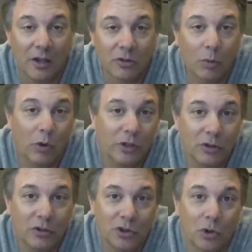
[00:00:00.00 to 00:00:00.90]
So I want
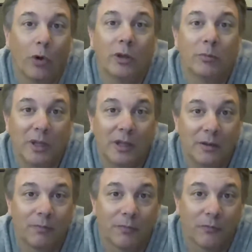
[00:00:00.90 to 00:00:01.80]
you to join
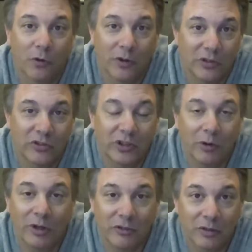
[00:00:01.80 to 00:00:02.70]
me for this
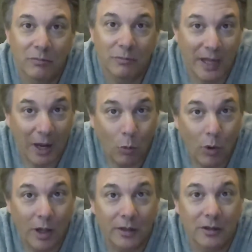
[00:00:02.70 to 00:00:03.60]
series, Now
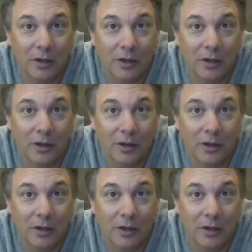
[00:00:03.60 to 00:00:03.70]
What?